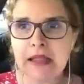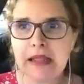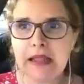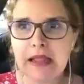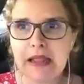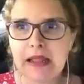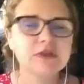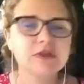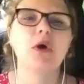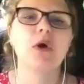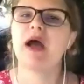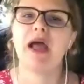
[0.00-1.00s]
So
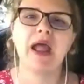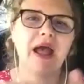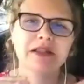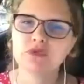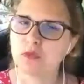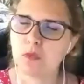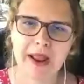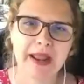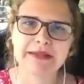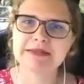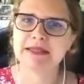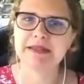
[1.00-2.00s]
I had to wait
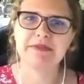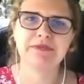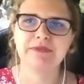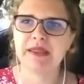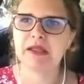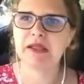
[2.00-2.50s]
and think